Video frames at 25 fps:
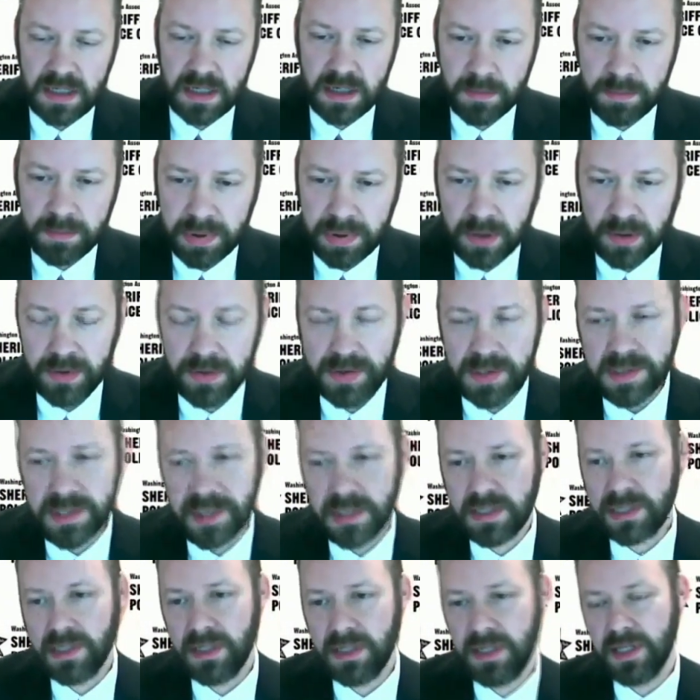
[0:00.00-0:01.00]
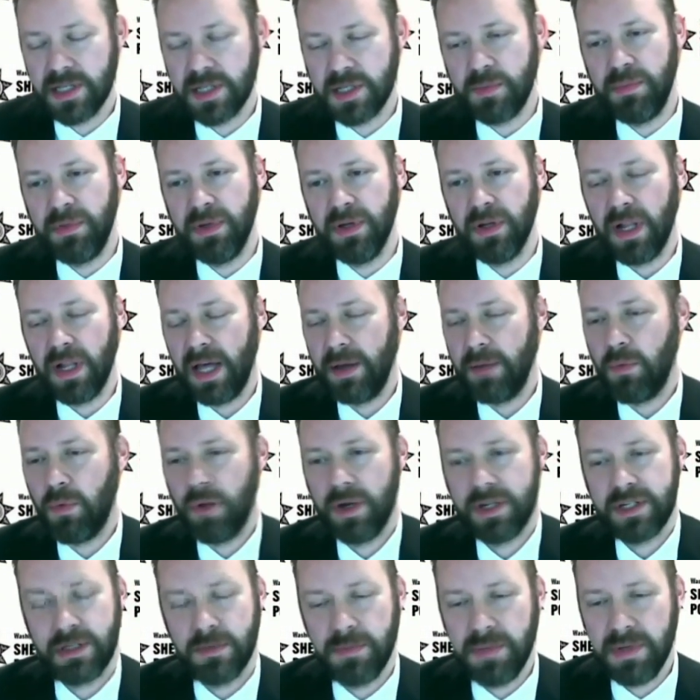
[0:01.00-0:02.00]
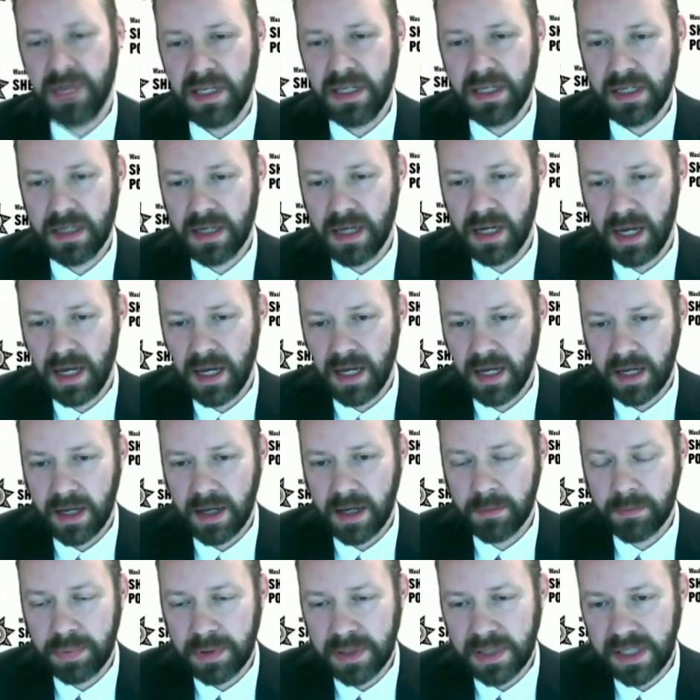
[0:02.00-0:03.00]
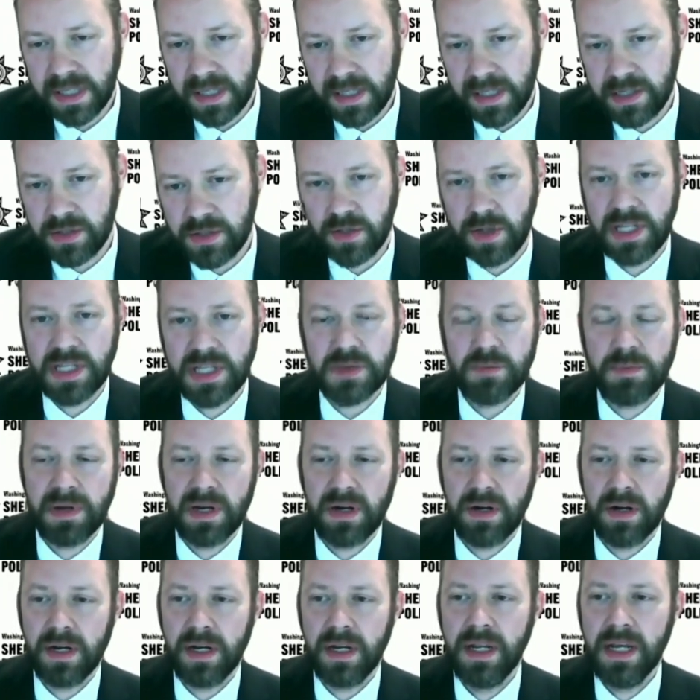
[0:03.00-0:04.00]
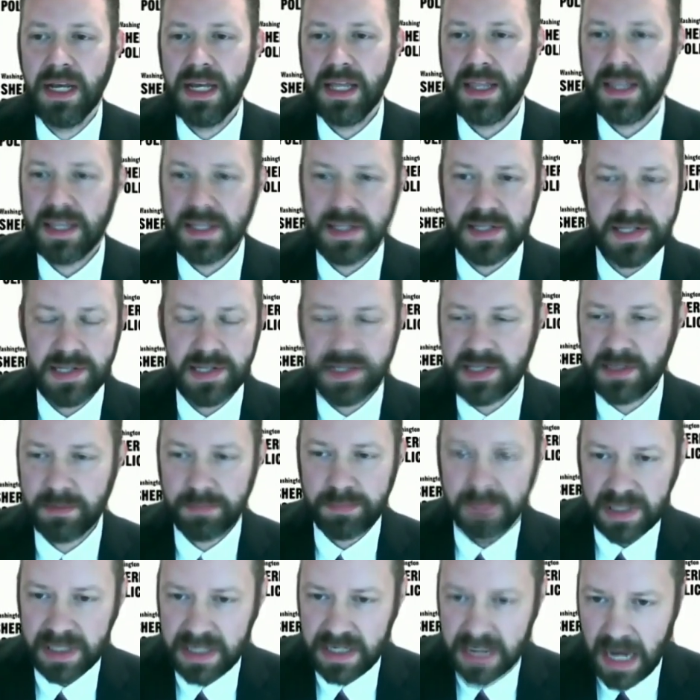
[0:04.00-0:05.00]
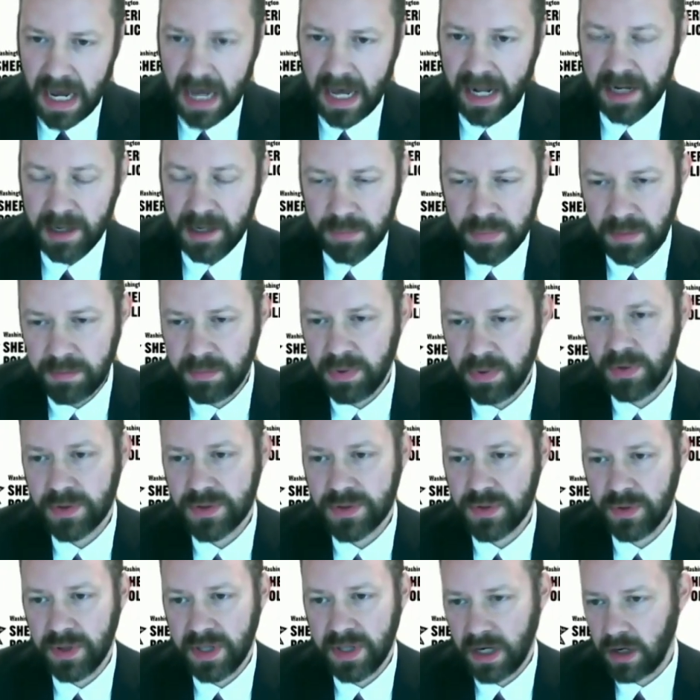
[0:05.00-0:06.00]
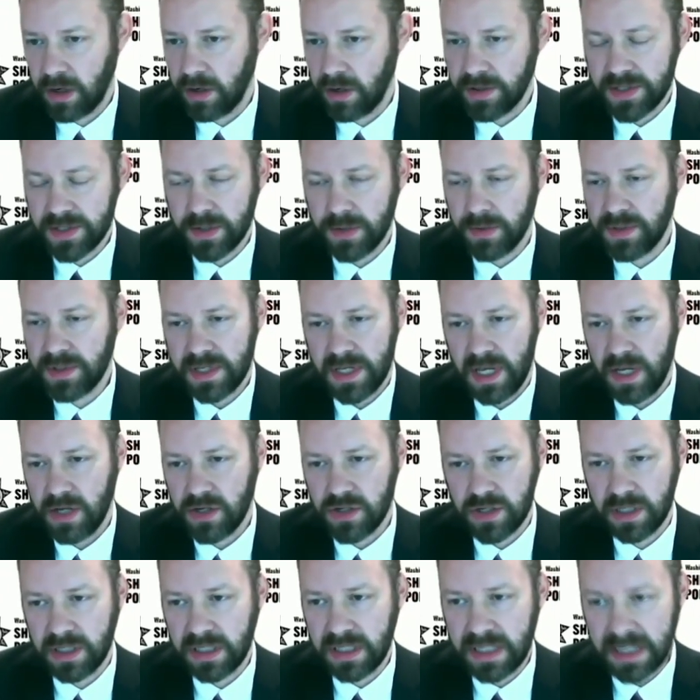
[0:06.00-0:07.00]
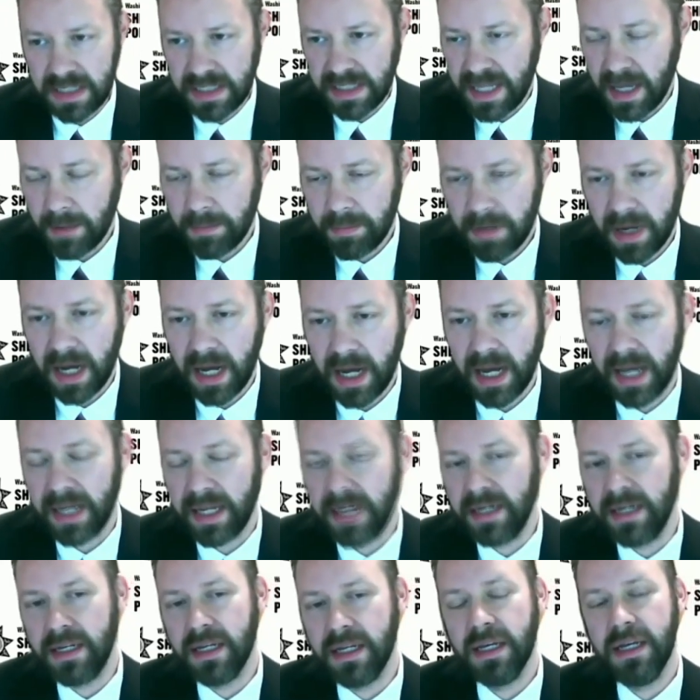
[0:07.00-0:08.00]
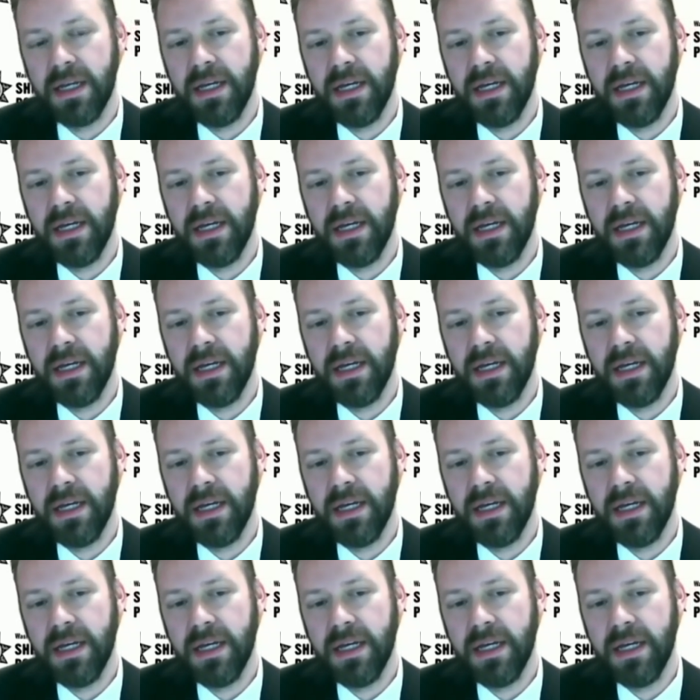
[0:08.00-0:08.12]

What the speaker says: in opposed to this bill. I want to be completely transparent. This is simply not a proposal that our association can get behind